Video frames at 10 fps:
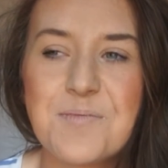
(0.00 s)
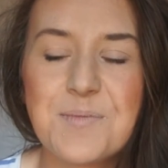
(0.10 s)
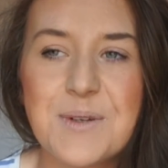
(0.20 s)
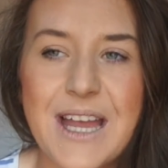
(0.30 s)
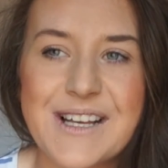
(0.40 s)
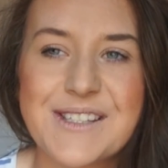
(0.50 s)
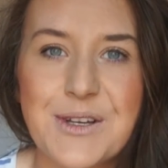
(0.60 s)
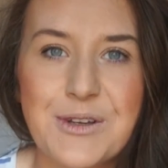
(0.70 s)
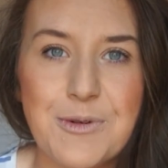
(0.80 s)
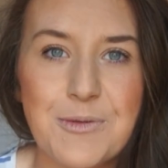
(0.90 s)
But yeah, so
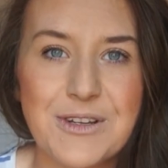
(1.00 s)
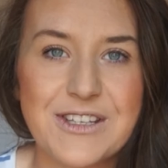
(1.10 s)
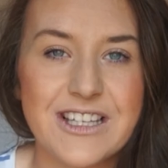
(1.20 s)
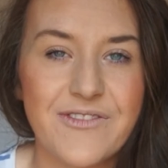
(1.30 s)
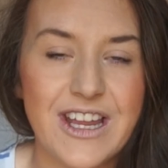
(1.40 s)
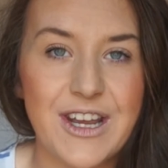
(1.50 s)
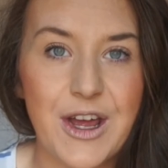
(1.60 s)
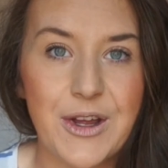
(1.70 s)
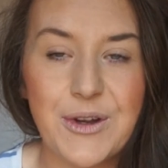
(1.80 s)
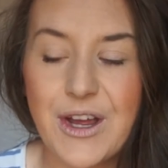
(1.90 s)
at the moment we're using
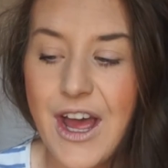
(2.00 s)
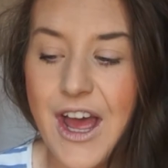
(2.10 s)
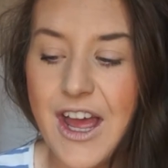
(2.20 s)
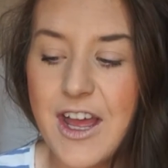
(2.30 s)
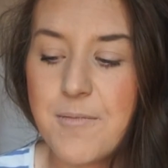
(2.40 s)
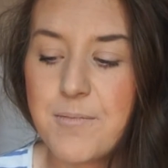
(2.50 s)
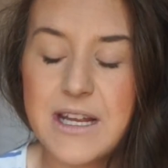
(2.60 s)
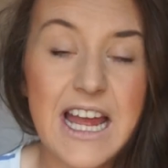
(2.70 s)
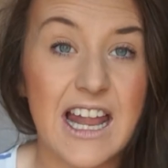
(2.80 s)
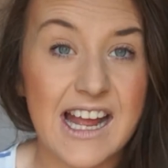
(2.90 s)
Aveeno,
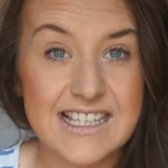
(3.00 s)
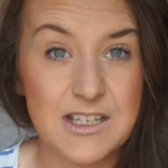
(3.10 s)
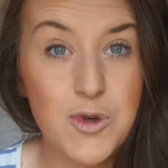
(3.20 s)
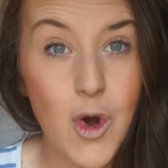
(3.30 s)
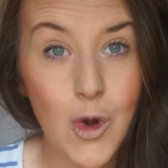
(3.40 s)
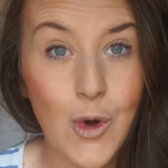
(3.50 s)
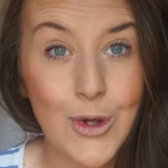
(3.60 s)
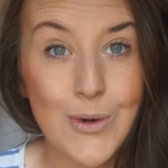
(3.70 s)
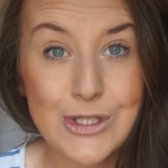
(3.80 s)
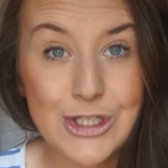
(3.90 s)
but yeah, like I said, I'm not
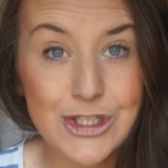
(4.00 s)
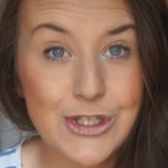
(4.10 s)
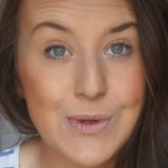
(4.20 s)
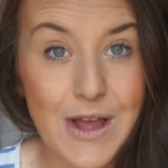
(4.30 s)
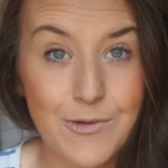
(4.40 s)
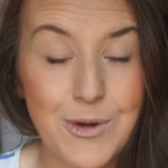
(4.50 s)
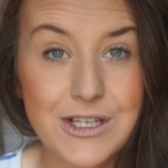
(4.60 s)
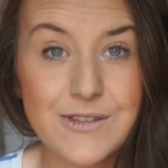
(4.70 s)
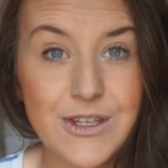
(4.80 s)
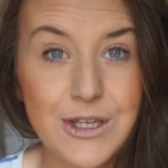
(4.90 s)
loyal, so just use whatever
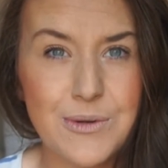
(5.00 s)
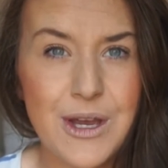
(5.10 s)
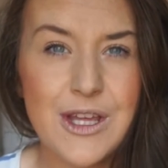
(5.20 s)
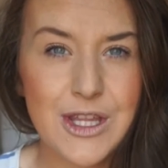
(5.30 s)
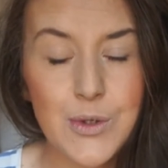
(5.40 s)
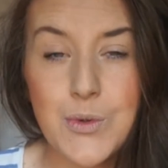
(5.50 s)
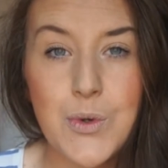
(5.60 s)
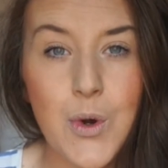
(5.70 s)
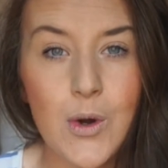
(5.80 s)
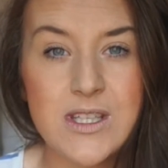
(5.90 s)
works for you. They
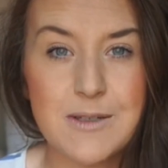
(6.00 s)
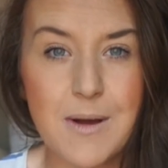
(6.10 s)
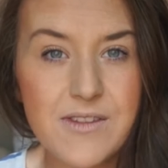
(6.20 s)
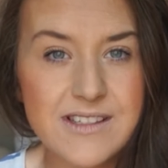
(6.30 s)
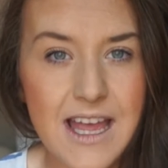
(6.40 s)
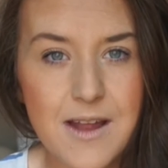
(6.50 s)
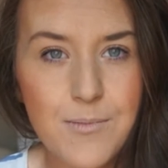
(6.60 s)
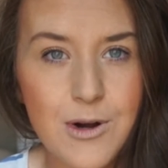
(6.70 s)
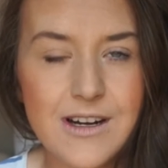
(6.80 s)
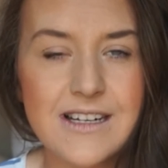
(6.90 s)
all cost about the same
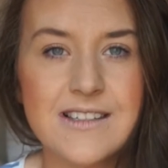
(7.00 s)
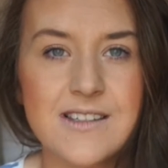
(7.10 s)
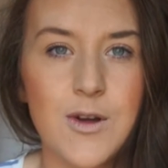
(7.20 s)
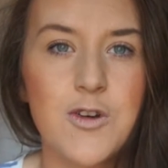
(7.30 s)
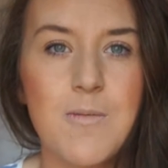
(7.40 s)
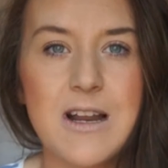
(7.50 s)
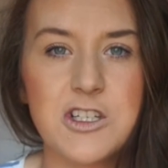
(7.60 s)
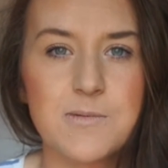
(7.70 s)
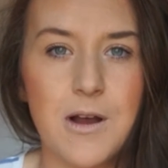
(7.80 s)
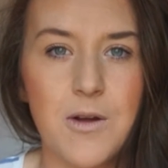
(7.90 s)
price, so I normally
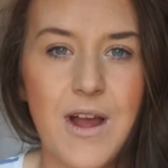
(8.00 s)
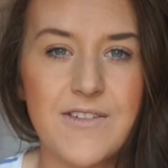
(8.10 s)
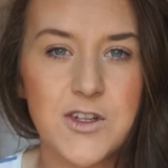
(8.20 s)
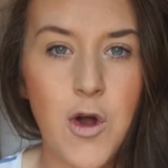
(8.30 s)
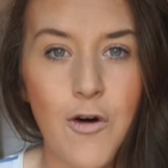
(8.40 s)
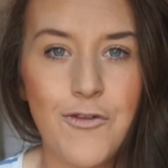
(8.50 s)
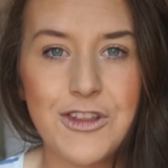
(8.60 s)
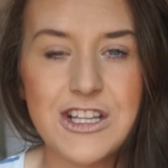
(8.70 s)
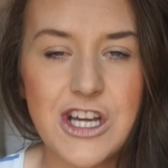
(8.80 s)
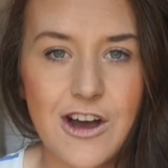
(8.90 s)
just buy whatever's on offer
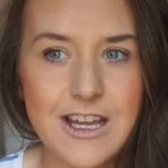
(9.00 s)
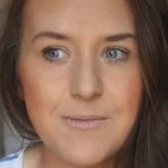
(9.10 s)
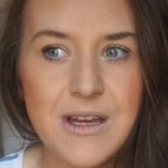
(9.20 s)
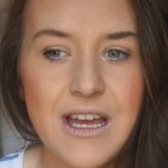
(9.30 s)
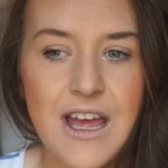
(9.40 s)
at the time,